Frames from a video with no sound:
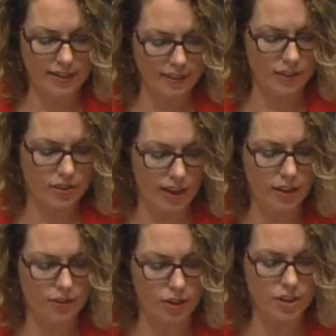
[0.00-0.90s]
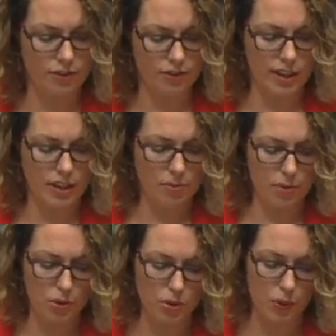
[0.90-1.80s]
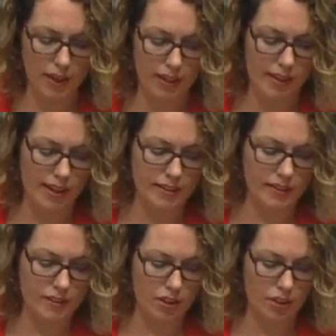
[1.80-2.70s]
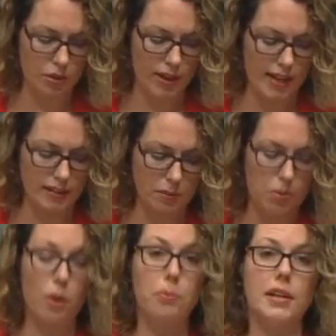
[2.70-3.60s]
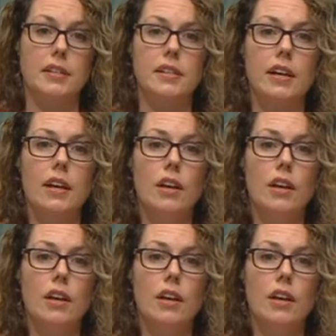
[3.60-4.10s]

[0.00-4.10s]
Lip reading: Australia Future Fund to build 20,000 social housing properties.